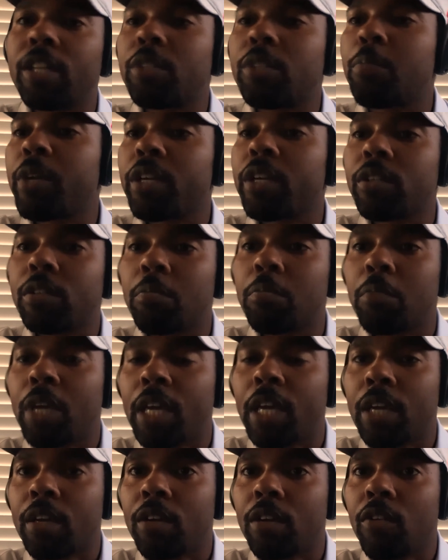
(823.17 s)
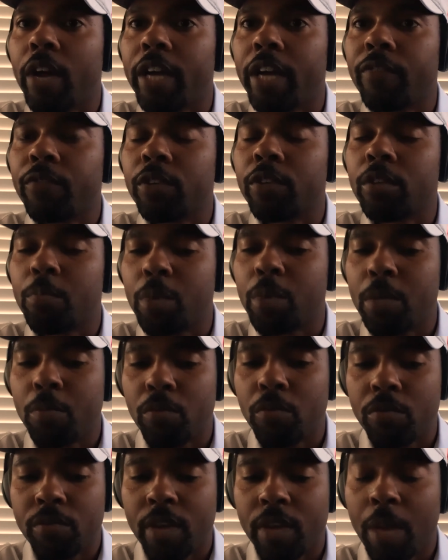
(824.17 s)
It's bigger than me. Like for the
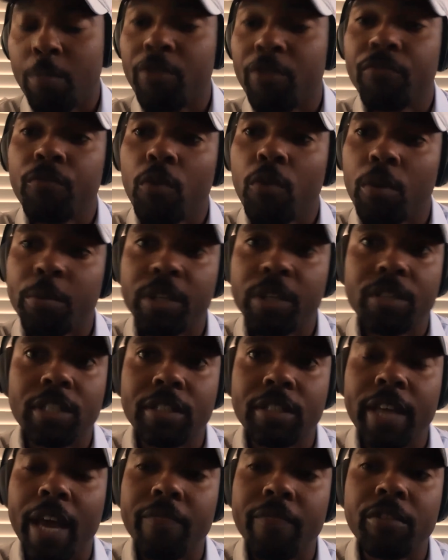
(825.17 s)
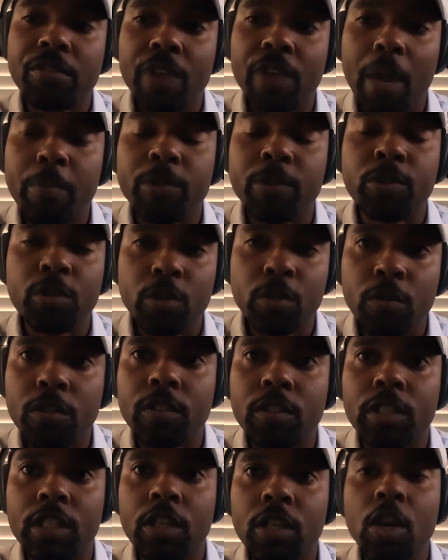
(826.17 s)
people that before me didn't have this
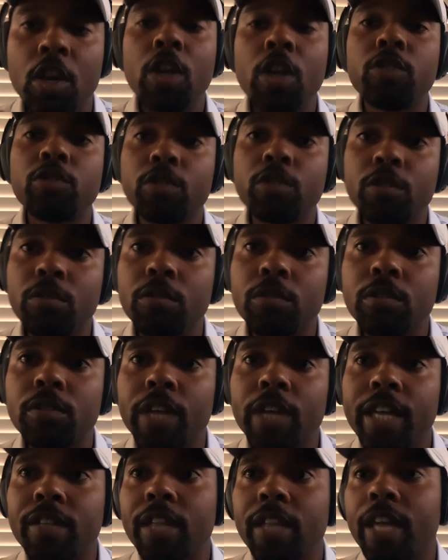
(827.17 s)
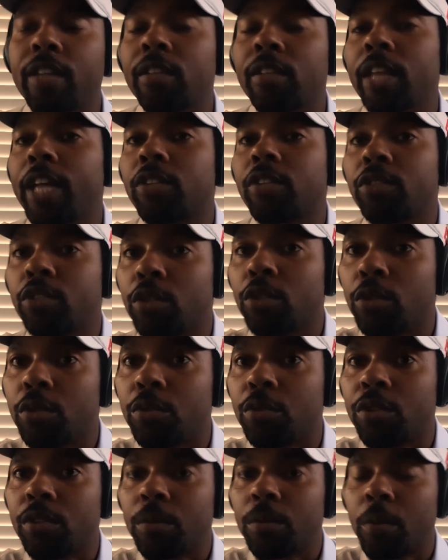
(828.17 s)
opportunity to do that's
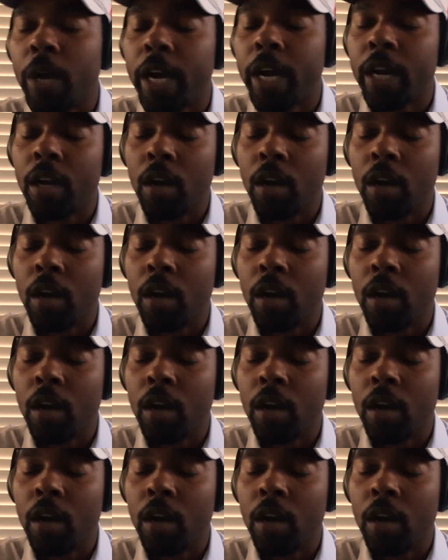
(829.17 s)
huge, right?